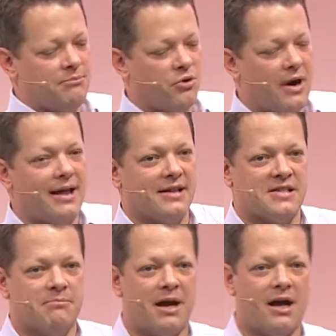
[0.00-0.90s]
poor Alice
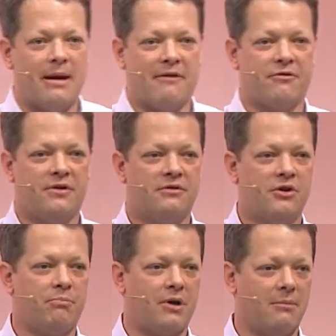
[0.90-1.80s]
and Bob have
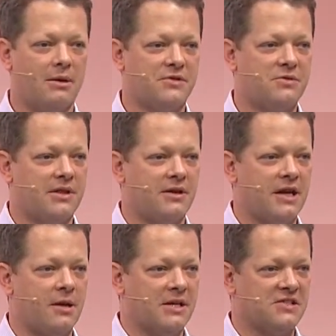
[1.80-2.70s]
real problems when their
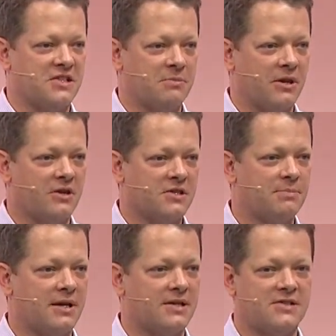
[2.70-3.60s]
database disappears
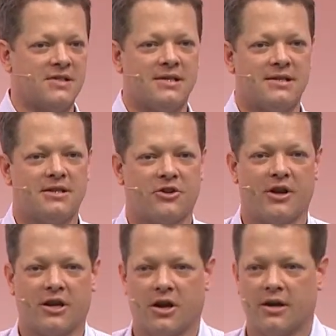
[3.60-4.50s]
because the
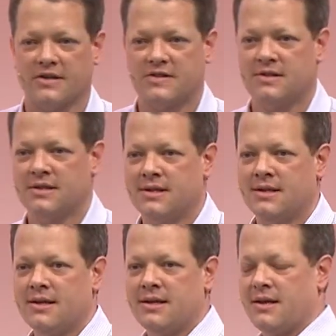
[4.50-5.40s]
credit card is
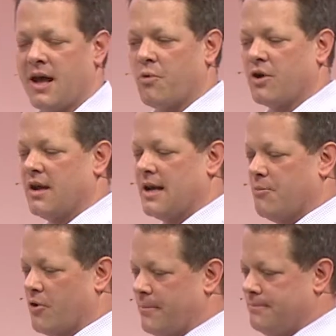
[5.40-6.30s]
not working
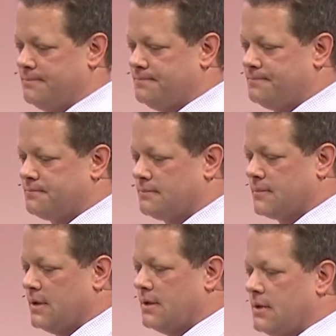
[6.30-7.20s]
anymore.
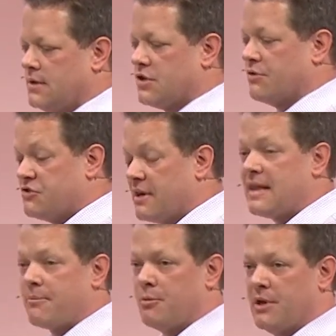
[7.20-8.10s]
So restrict
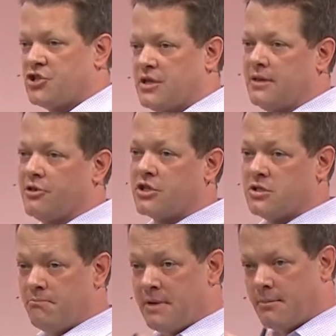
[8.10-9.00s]
that permission and look to
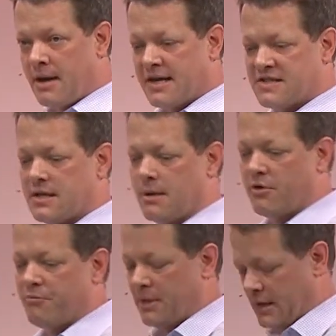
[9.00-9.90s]
minimize the number
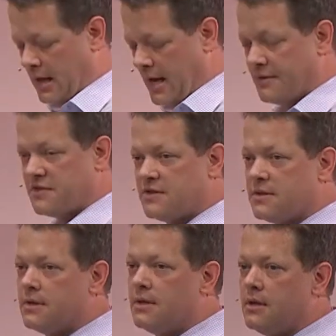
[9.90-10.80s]
of billing accounts
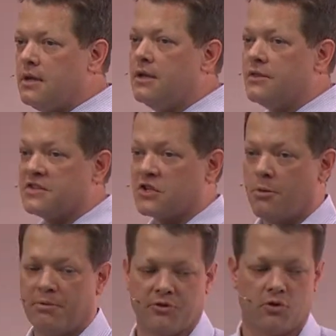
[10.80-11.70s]
in the
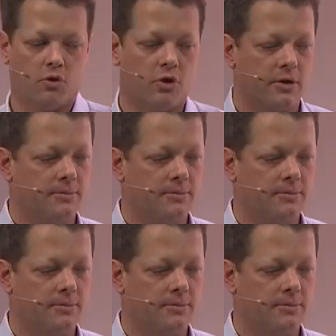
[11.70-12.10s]
scope of your org.